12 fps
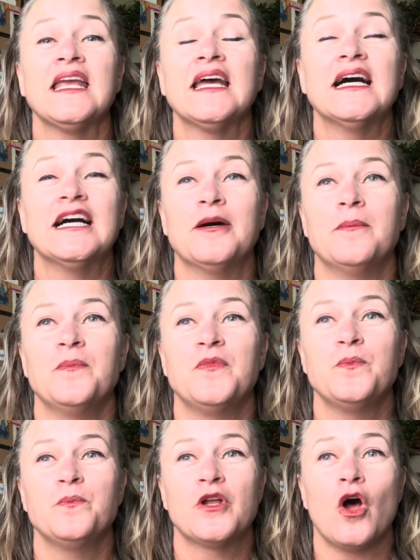
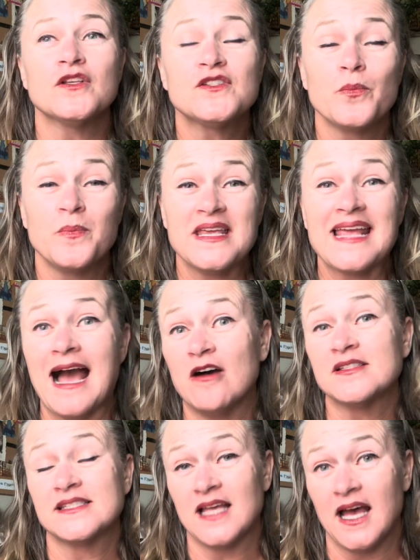But also being
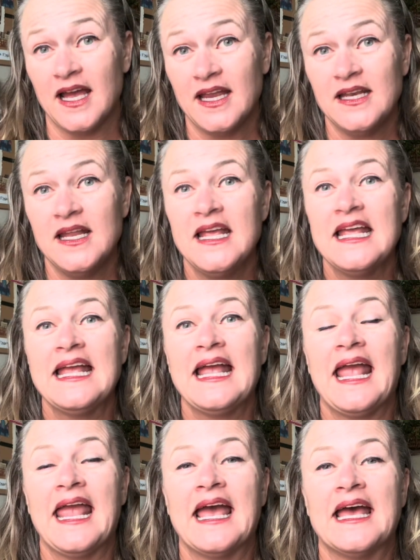outside
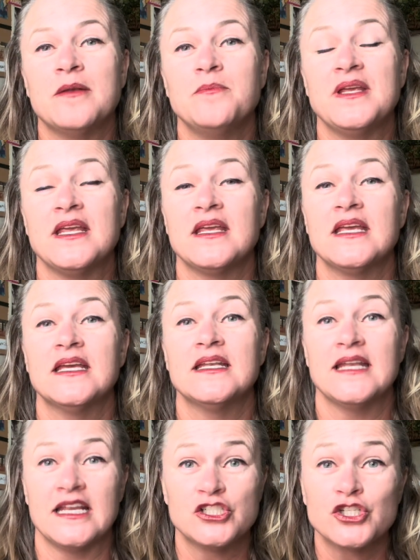and being in
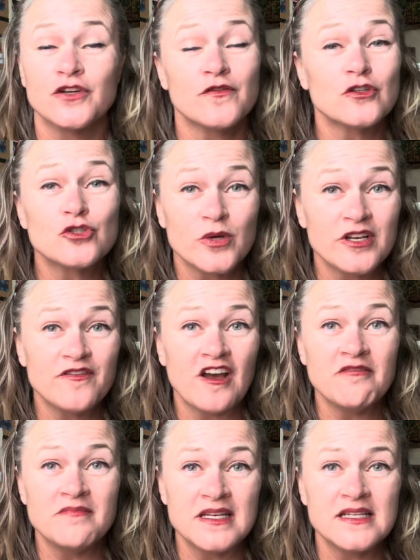nature for
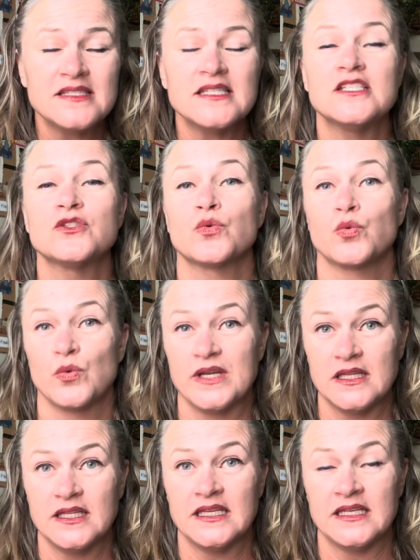25 minutes is
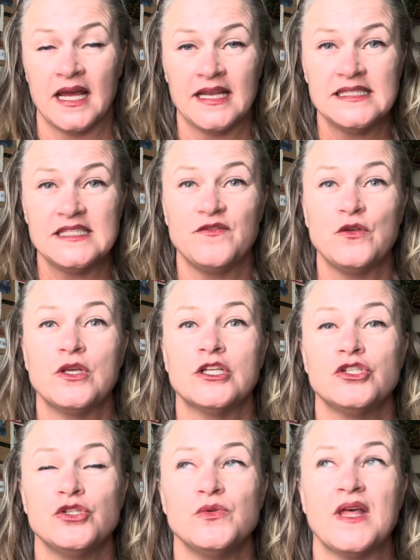really nice if you can
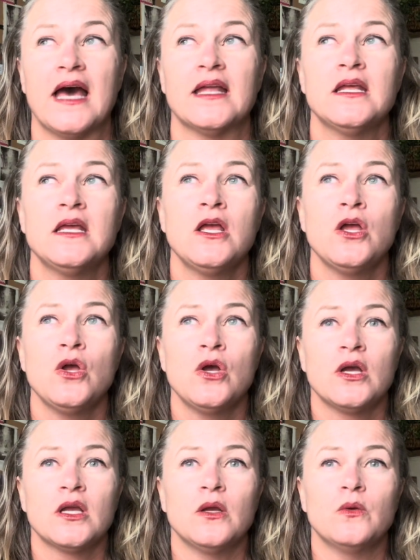do that.
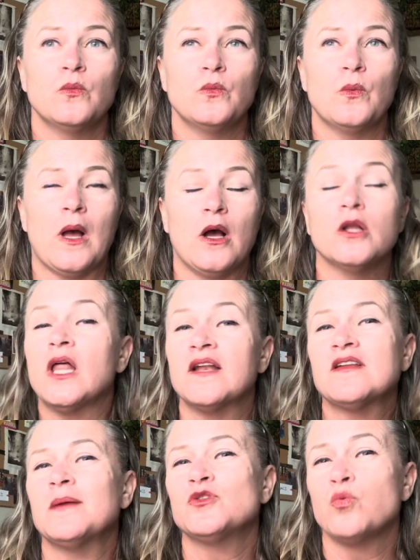A lot of
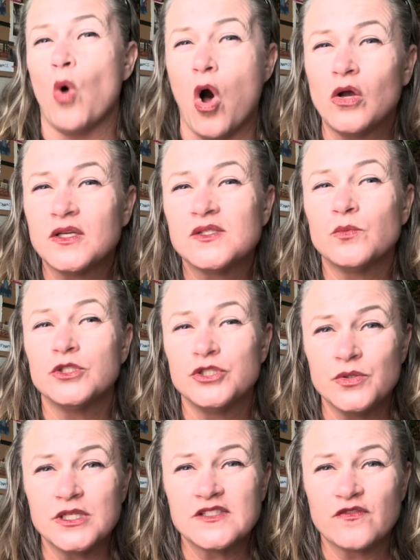times walks would do
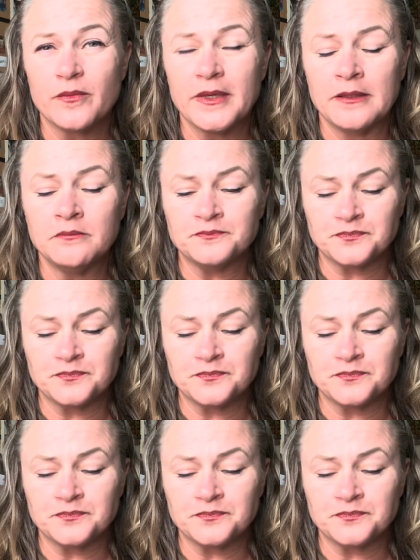this for me.